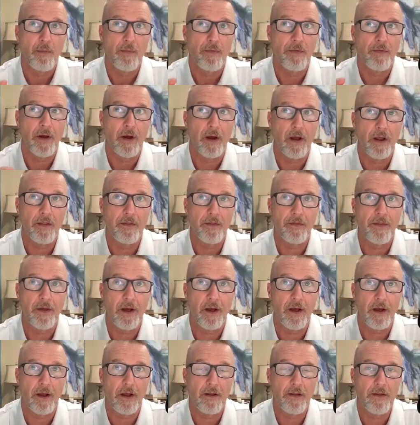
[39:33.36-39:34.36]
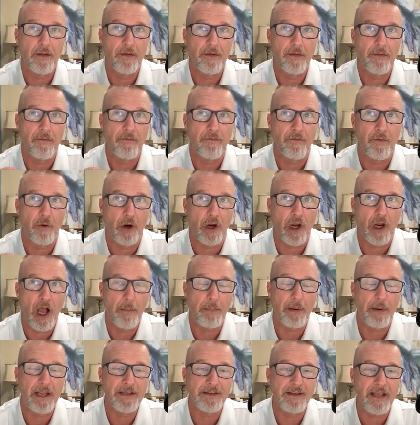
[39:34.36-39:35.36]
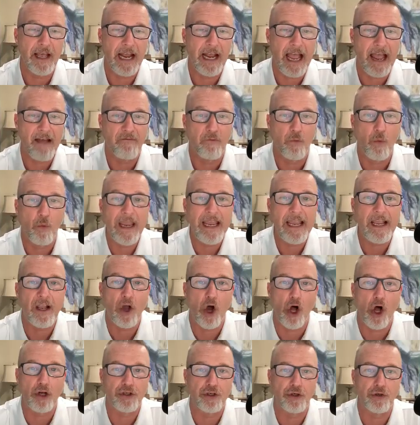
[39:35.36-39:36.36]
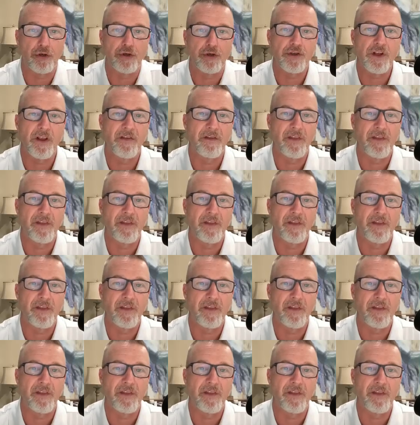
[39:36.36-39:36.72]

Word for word: the the for companies that have weak cultures,